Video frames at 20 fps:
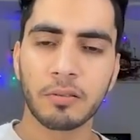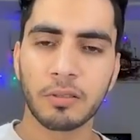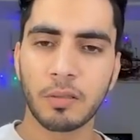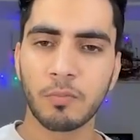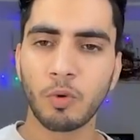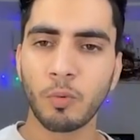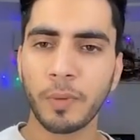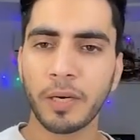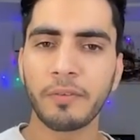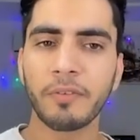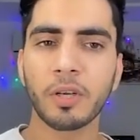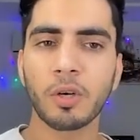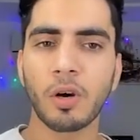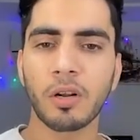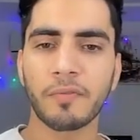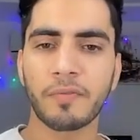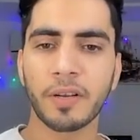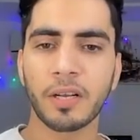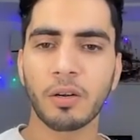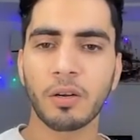The moment we
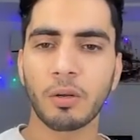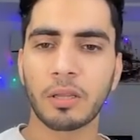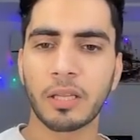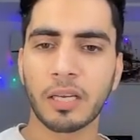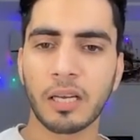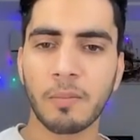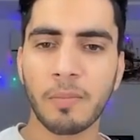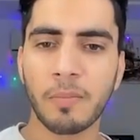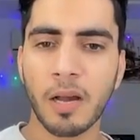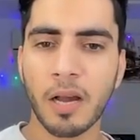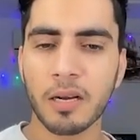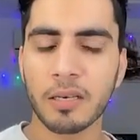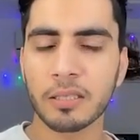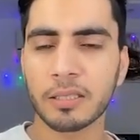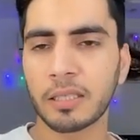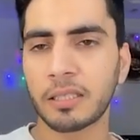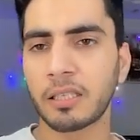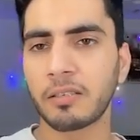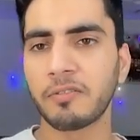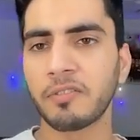configure all the commands,
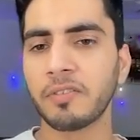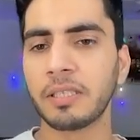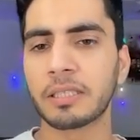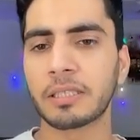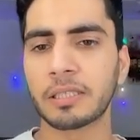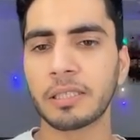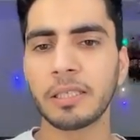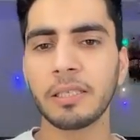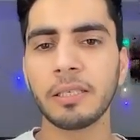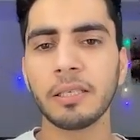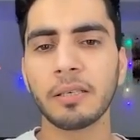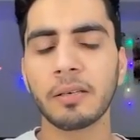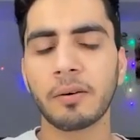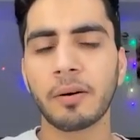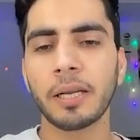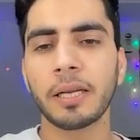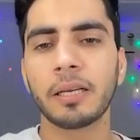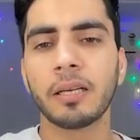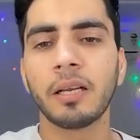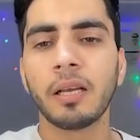and then we will see,
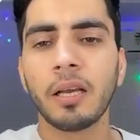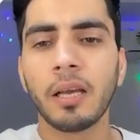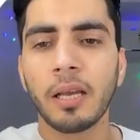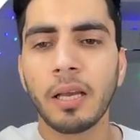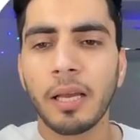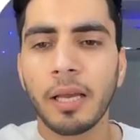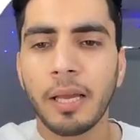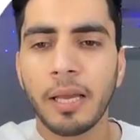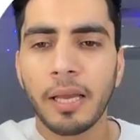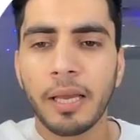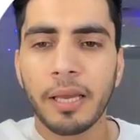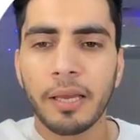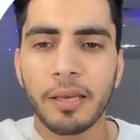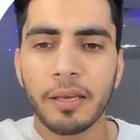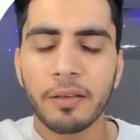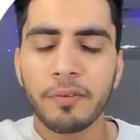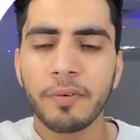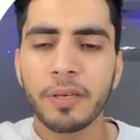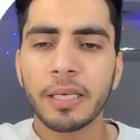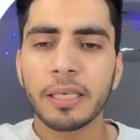right?
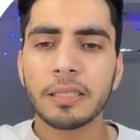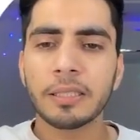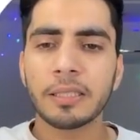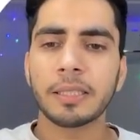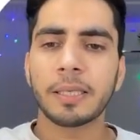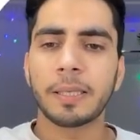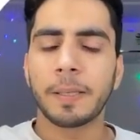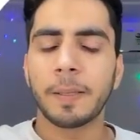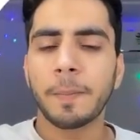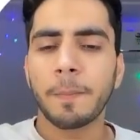Here we can see